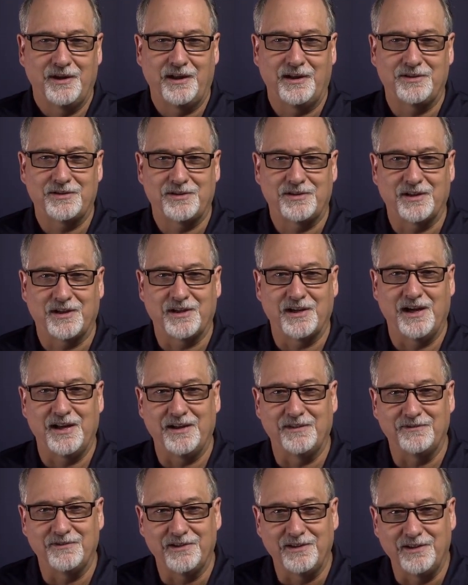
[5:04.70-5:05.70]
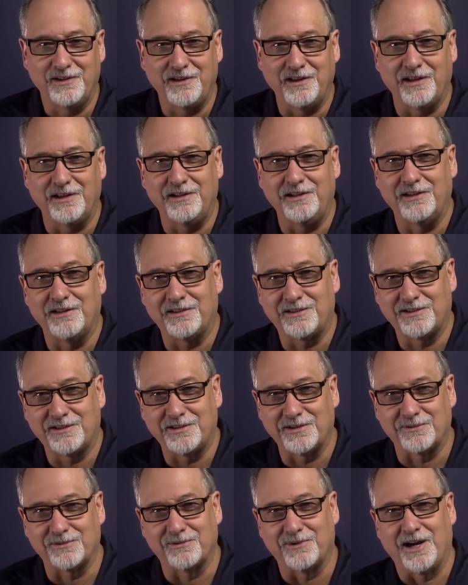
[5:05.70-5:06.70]
It's to kind of get you
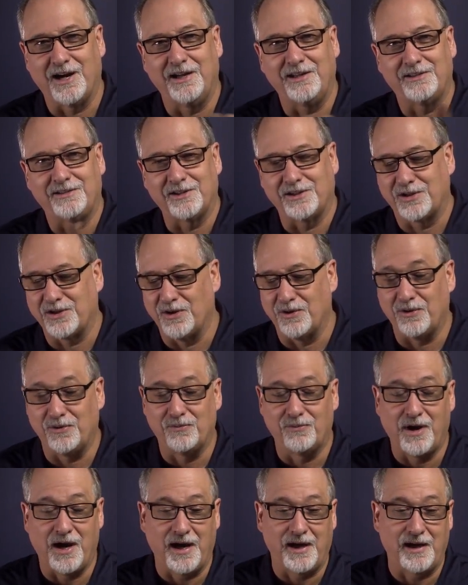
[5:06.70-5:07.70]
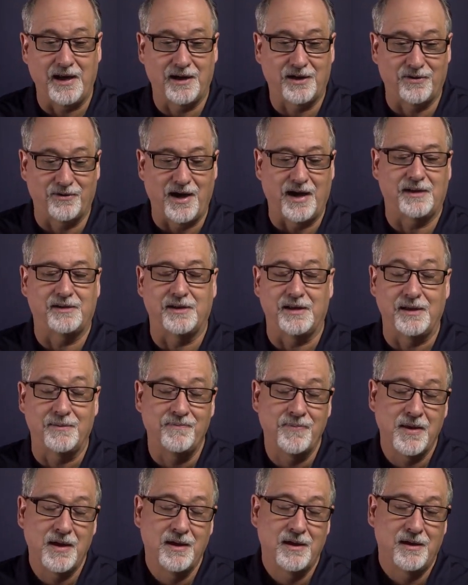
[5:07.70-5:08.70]
to write the code right, correctly.
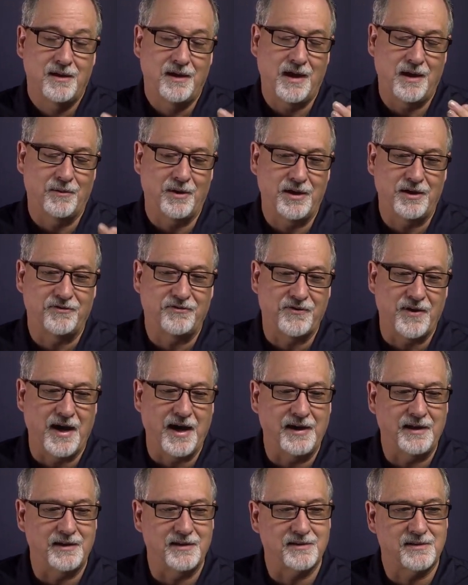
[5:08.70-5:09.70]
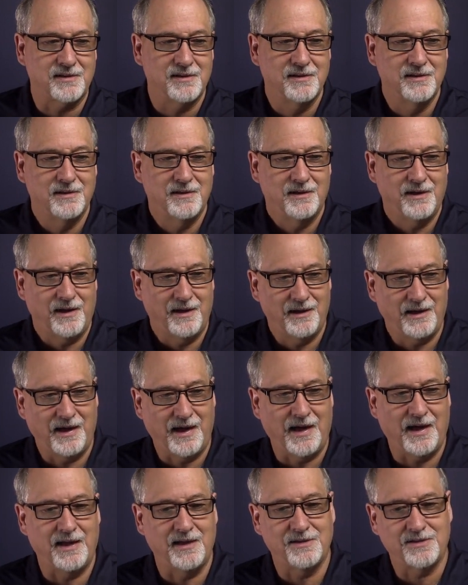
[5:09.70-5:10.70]
And what you find is
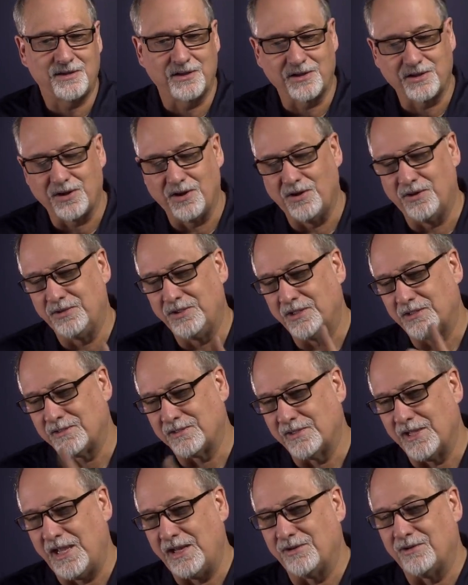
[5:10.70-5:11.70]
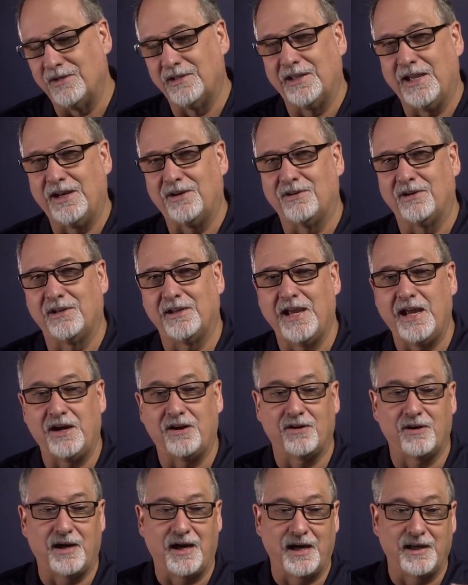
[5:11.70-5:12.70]
as the code gets later and later and
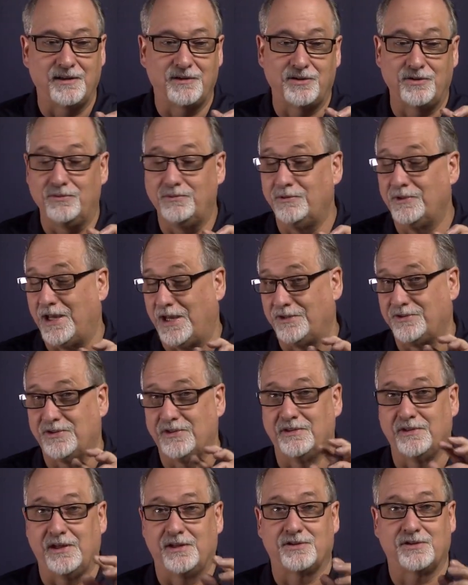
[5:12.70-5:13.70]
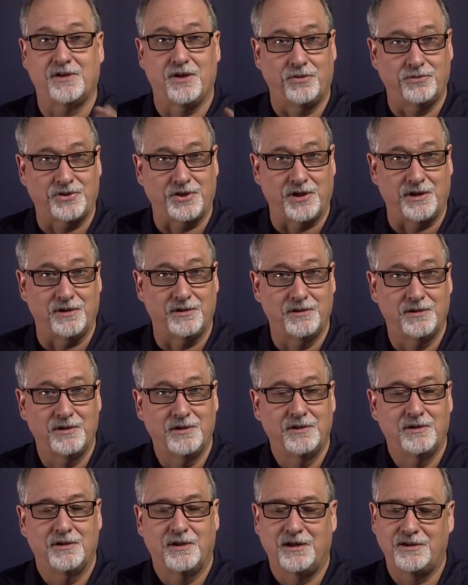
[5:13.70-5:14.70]
later, I do less and less coaching.
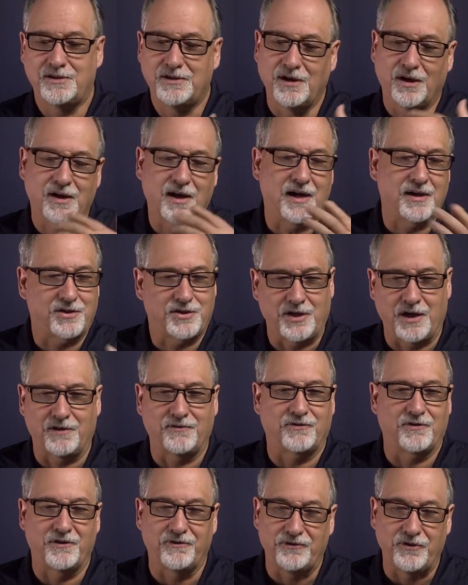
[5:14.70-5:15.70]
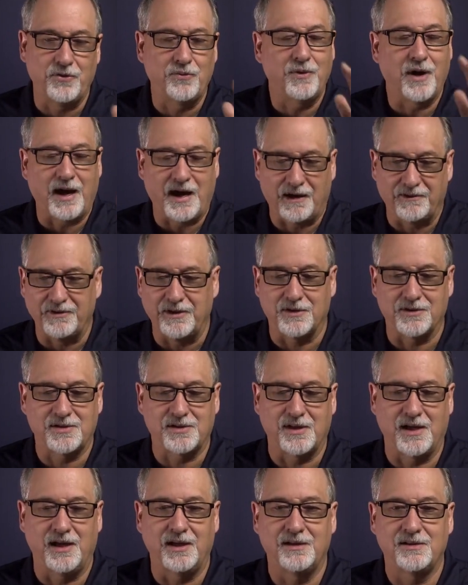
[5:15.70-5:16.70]
I still kind of check for a few
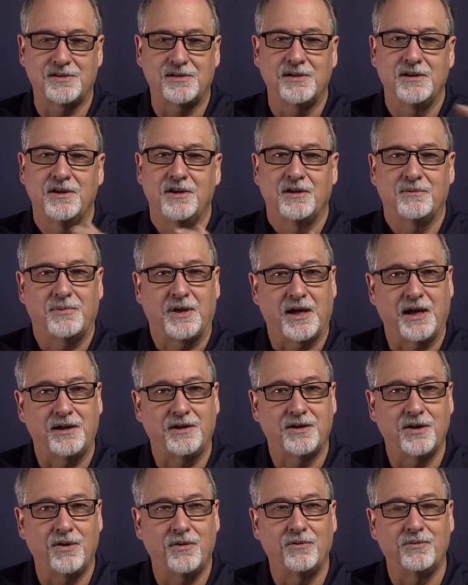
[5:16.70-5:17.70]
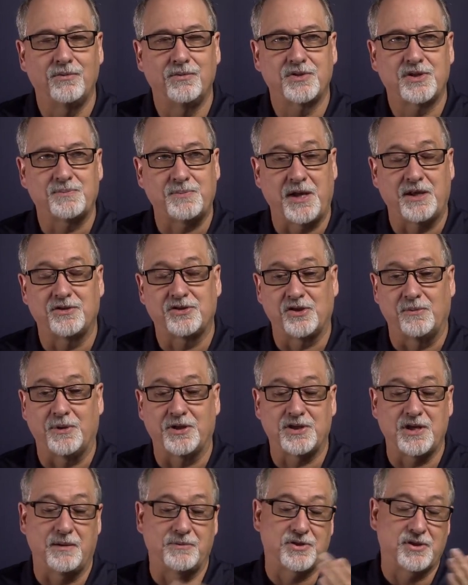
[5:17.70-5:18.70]
obvious things, but I don't spend so
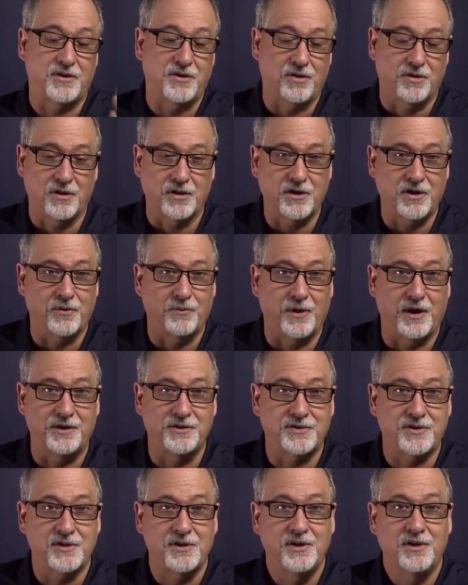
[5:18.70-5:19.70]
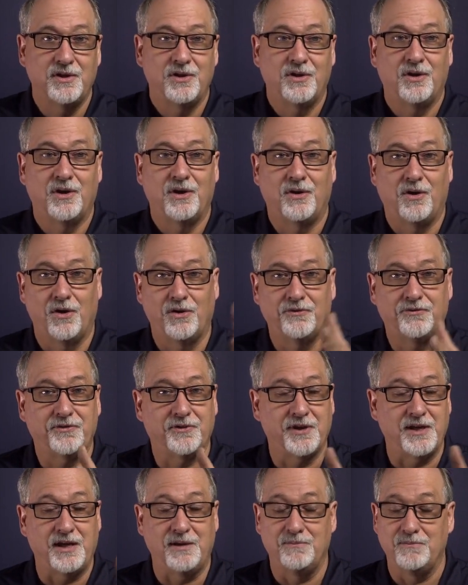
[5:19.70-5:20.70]
much time. So the earlier ones,
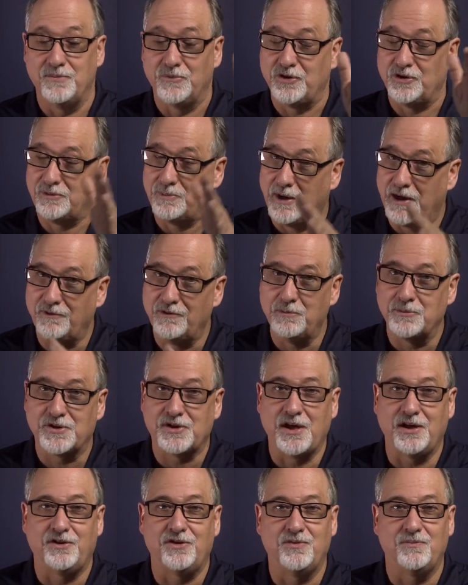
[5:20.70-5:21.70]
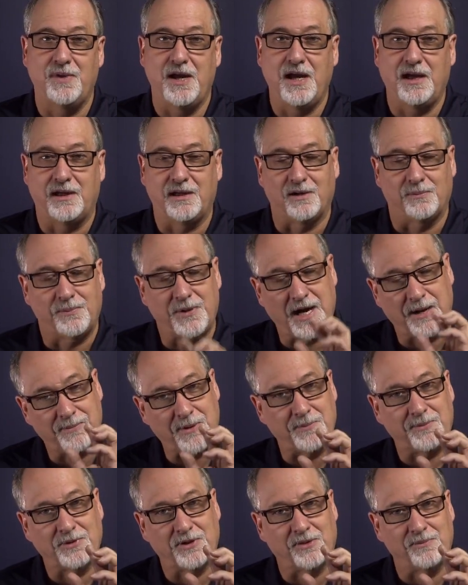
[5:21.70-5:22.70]
hopefully, just about every mistake you make, it'll
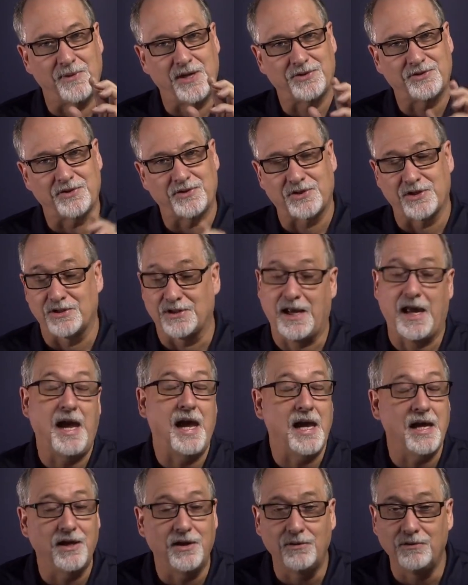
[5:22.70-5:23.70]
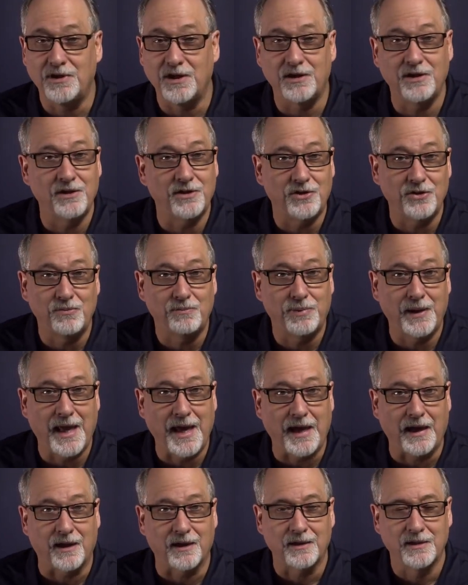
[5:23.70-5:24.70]
pop up a little message that says, hey, you didn't do
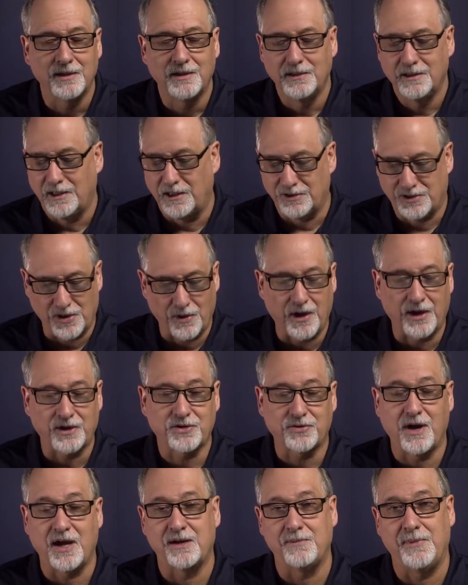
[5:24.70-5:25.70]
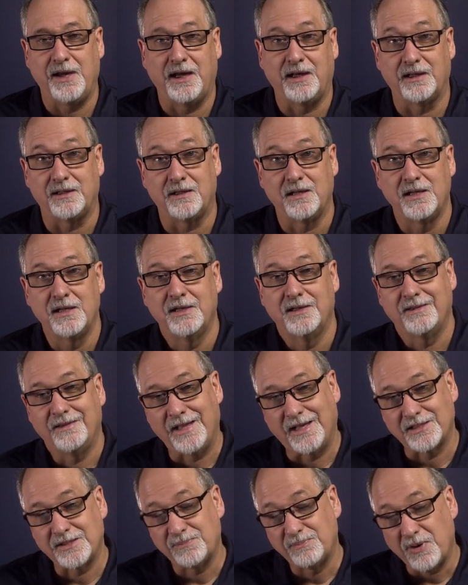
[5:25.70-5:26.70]
blank. And so I try to make it,
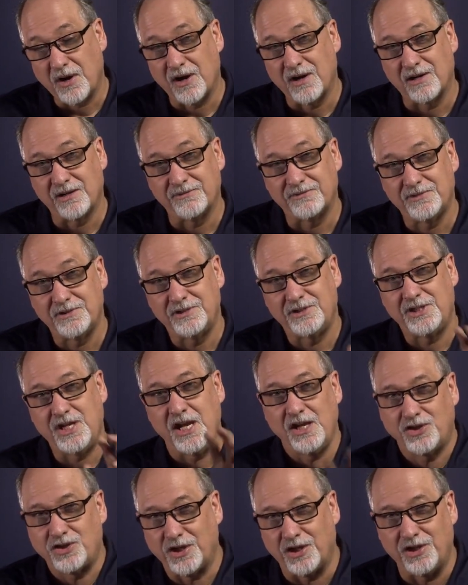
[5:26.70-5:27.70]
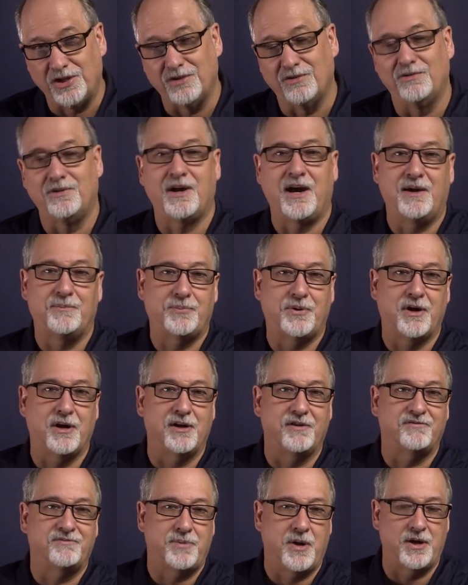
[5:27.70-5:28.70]
that's part of teaching you, not
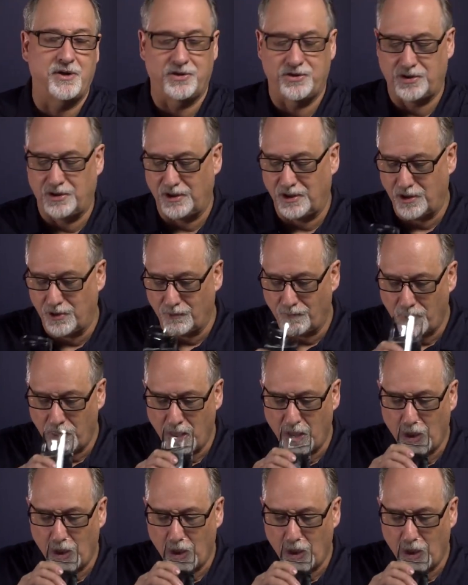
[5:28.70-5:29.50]
part of punishing you.